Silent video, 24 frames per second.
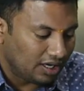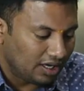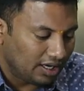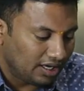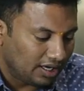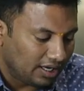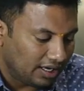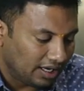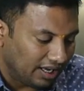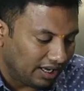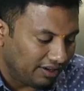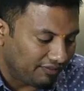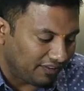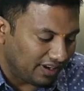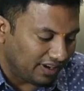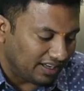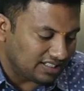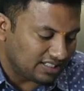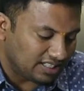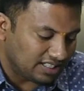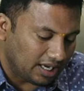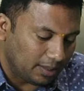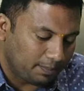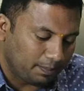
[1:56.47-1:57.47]
if I
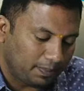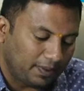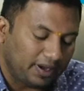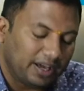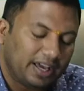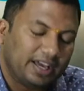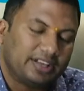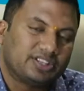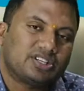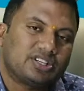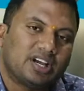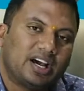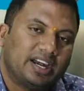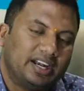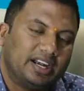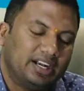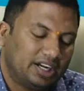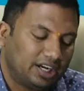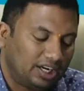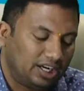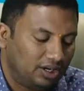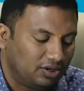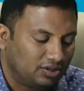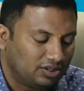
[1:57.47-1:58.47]
skip HR
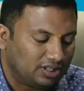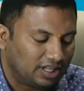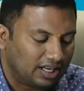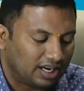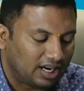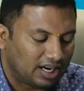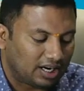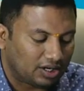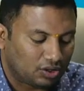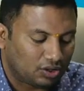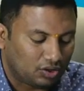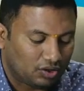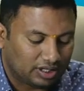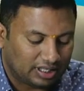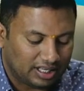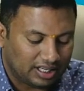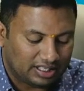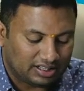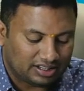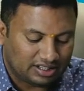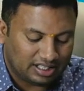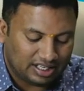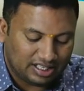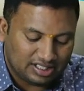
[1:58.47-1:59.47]
interview, there are total
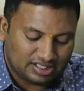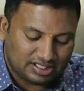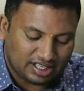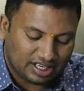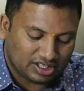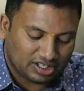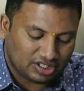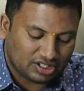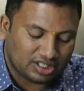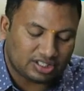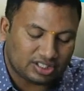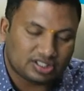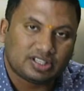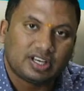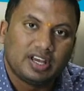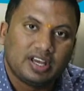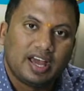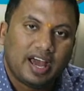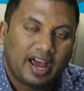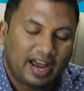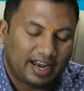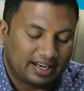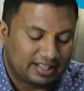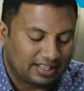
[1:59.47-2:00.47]
three sections
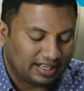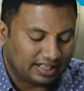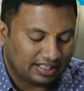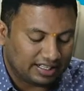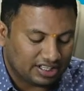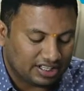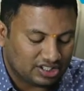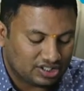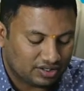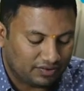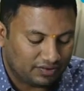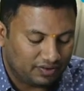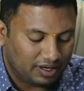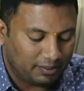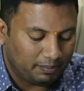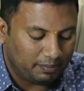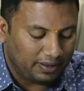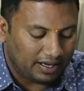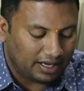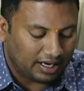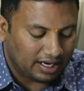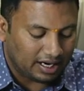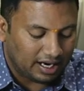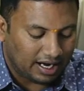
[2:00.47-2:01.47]
and the test will be
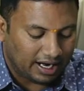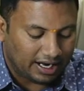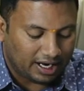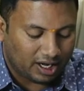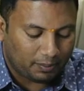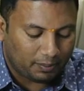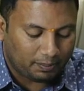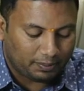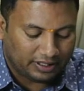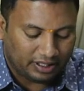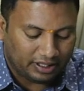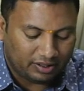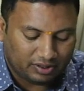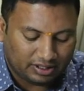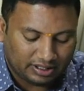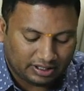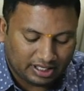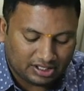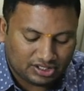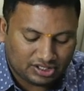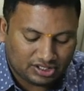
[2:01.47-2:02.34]
an adaptive test.